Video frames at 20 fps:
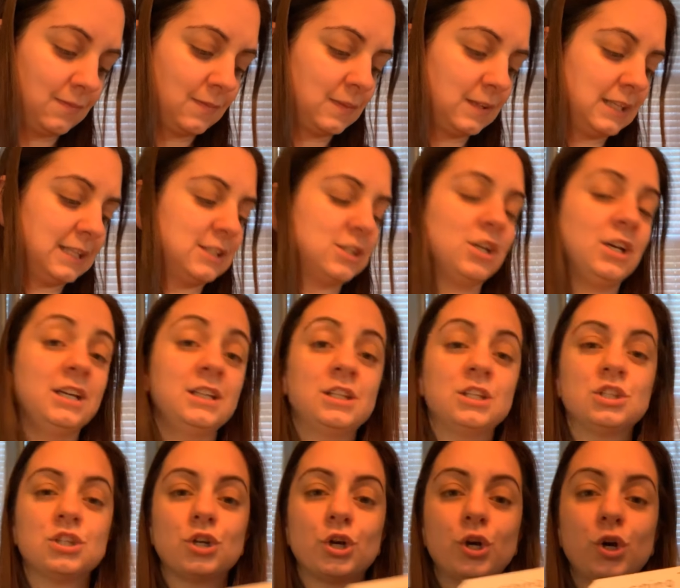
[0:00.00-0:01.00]
Let's look at the
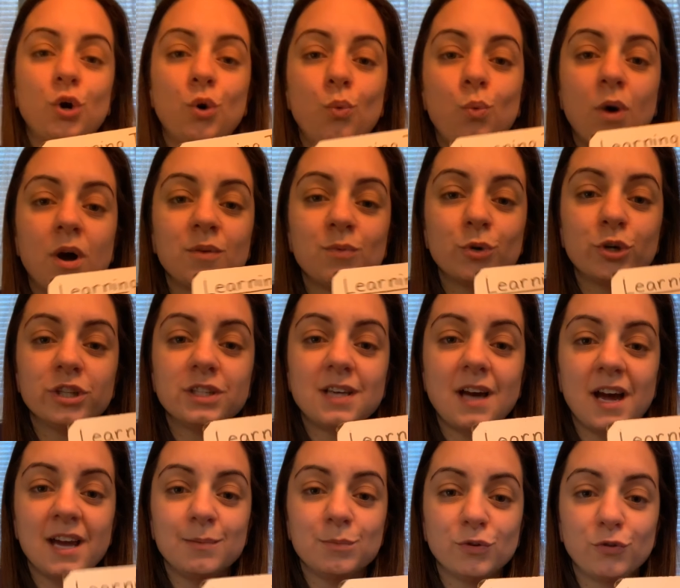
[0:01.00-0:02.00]
circle one more
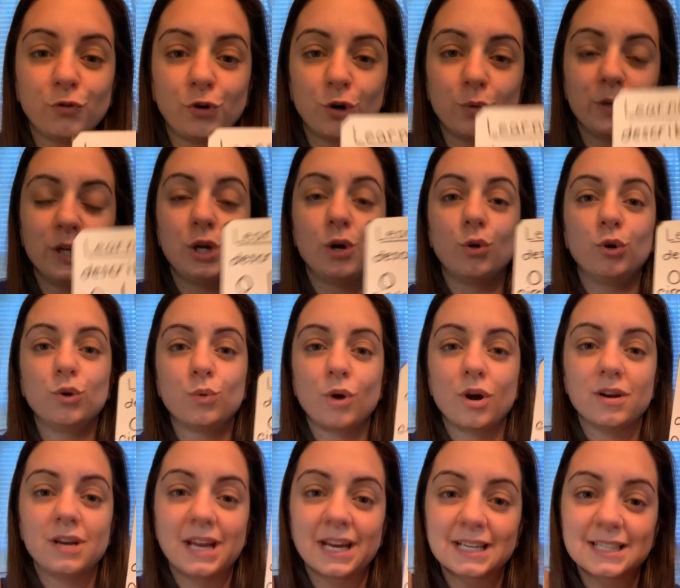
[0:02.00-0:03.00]
time before we go to our
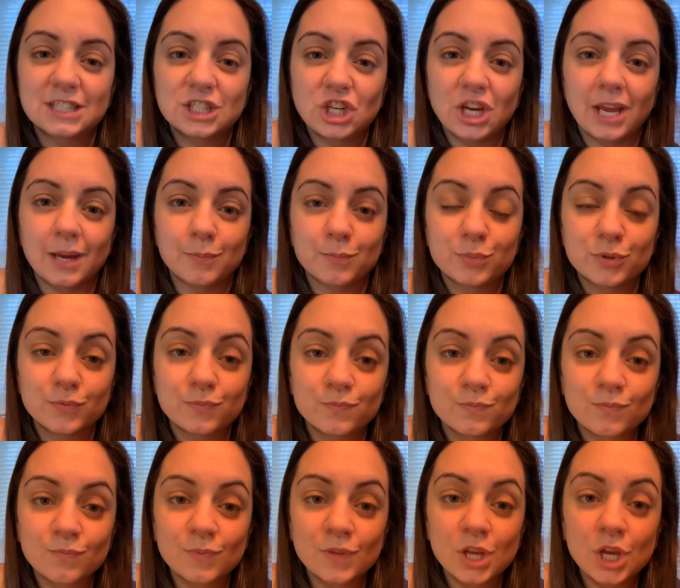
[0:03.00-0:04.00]
next shape.
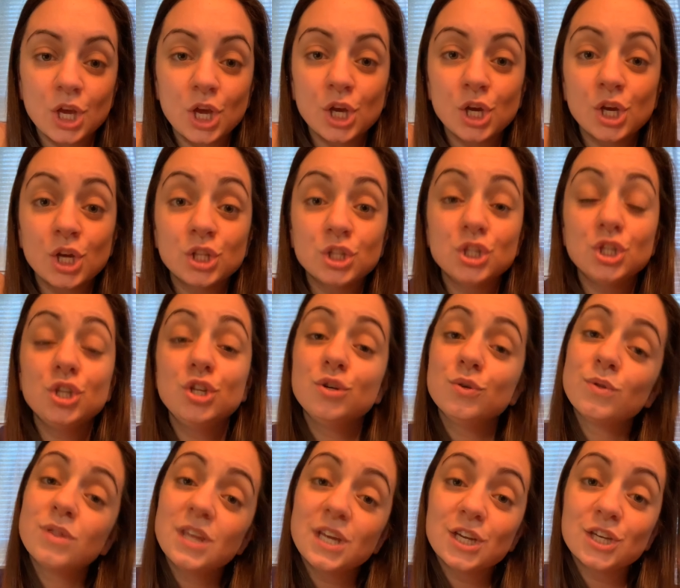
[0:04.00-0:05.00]
Do you
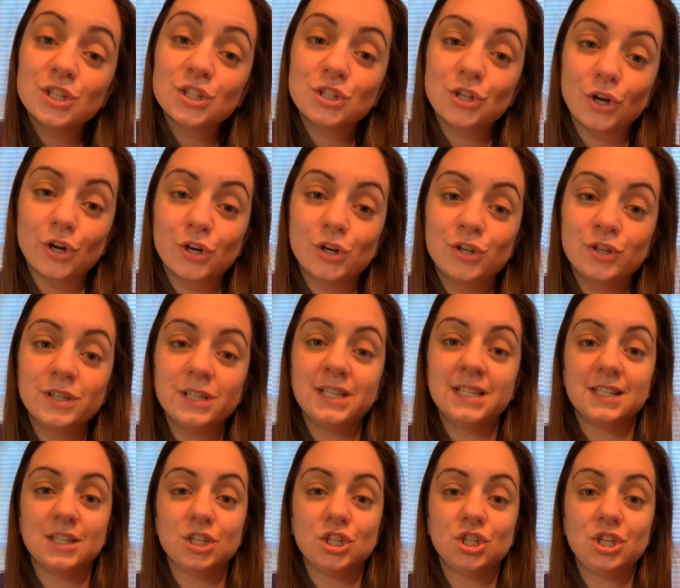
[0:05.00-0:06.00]
think a circle is
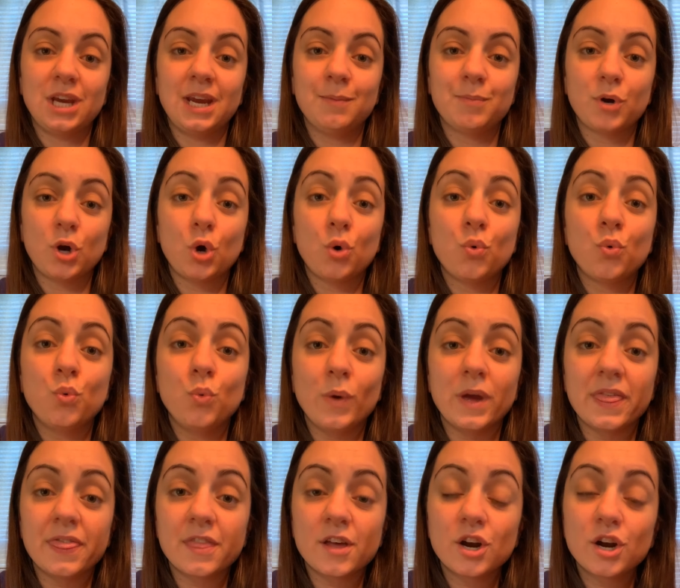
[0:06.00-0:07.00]
a shape
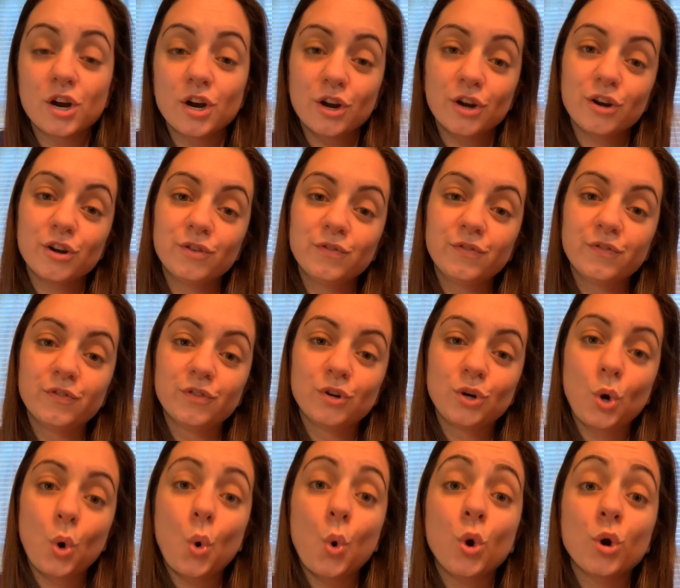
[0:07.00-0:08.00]
with a curve
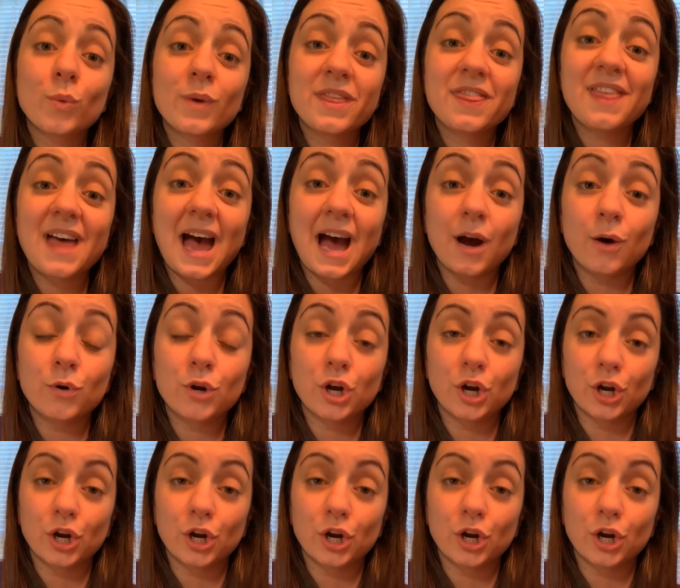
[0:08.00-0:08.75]
or without a